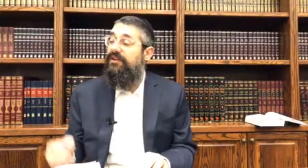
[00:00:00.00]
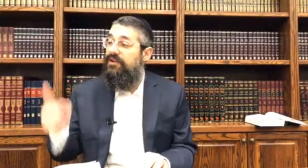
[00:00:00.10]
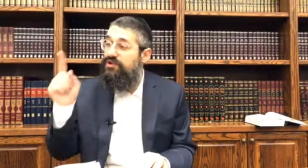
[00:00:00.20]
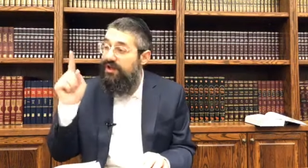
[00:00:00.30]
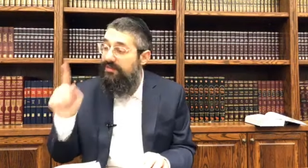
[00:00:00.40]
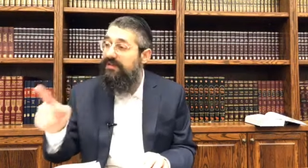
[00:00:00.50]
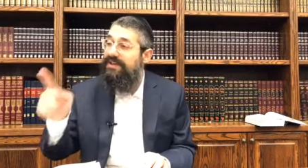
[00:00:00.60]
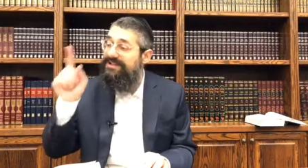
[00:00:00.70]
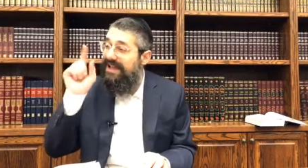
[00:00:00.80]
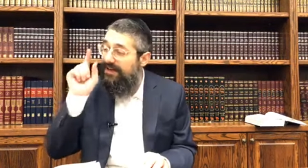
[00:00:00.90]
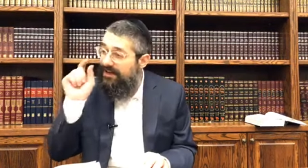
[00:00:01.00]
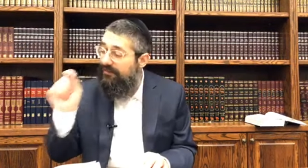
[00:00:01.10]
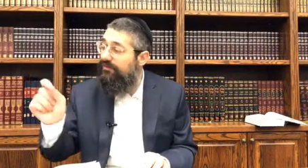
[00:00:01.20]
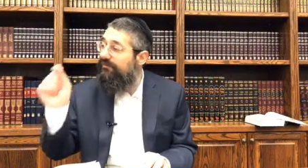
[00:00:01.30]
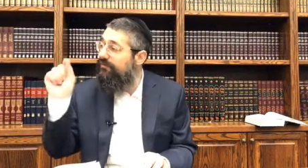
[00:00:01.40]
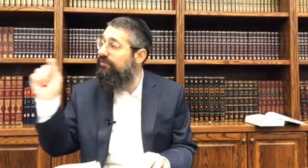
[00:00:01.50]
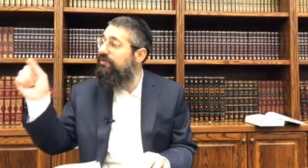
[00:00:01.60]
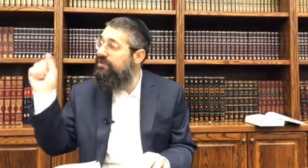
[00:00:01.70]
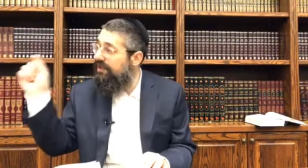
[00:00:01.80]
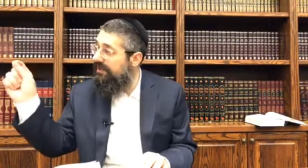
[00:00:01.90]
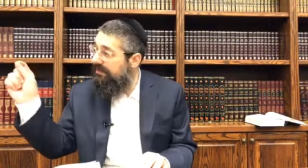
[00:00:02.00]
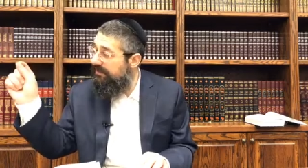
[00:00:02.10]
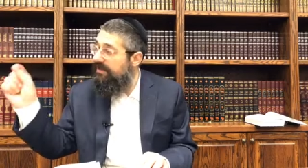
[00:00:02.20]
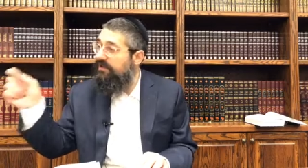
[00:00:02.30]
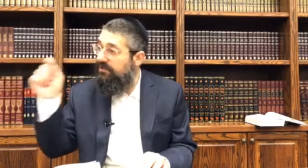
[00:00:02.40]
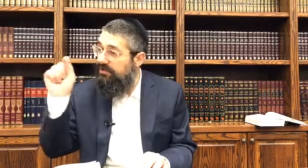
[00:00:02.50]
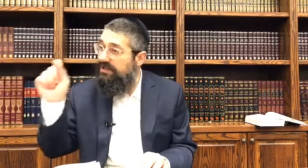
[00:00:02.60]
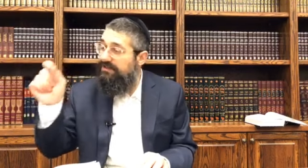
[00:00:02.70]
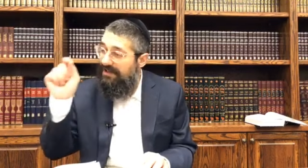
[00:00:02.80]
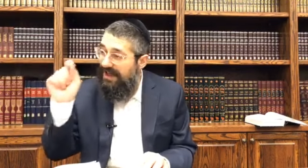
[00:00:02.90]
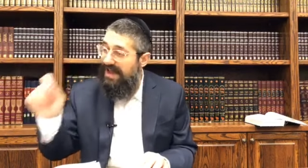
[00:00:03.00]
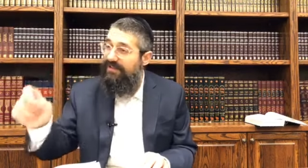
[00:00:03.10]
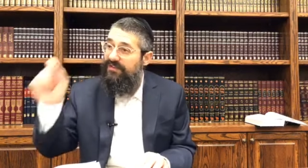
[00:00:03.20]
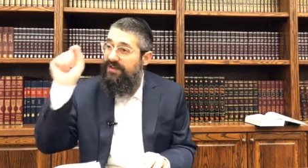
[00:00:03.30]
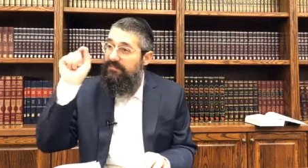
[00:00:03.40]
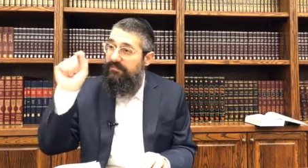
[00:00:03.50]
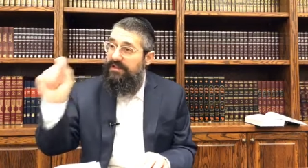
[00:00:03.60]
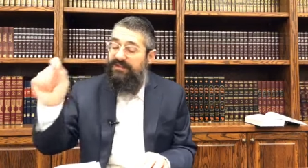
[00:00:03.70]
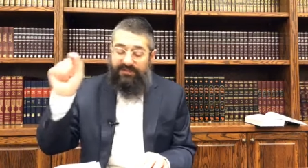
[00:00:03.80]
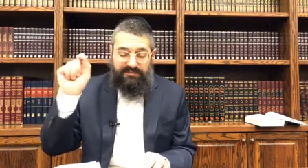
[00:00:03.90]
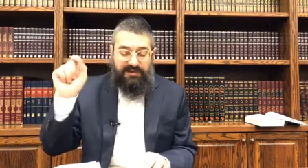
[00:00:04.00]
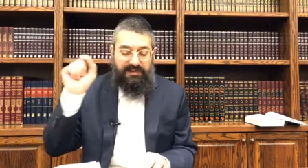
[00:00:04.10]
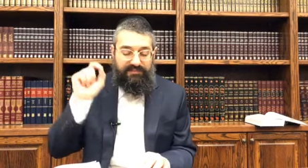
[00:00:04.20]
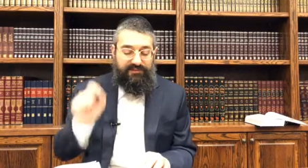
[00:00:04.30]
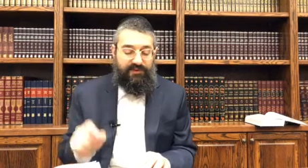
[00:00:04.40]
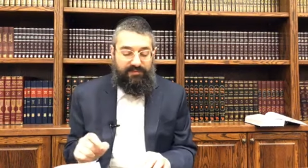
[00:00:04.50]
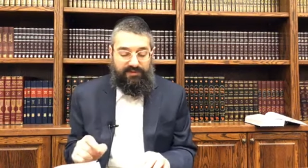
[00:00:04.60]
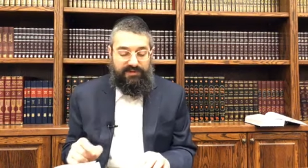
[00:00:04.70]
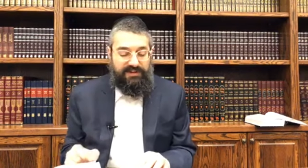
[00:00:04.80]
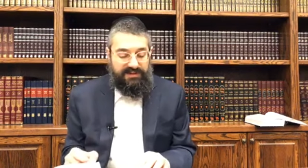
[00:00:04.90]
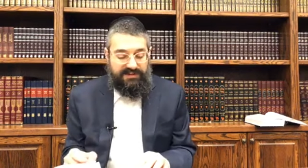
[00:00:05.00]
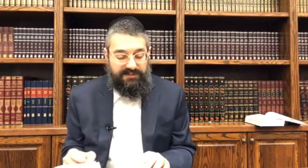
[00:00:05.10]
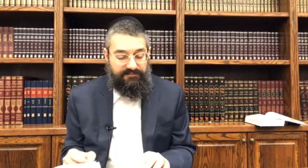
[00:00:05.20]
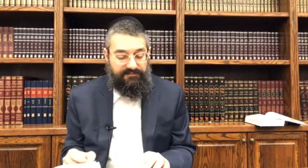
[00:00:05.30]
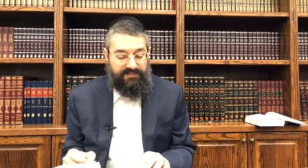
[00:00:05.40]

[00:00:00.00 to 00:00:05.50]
The neshama is not enough to fuel the shechina. You need to have mitzvahs being performed, good deeds.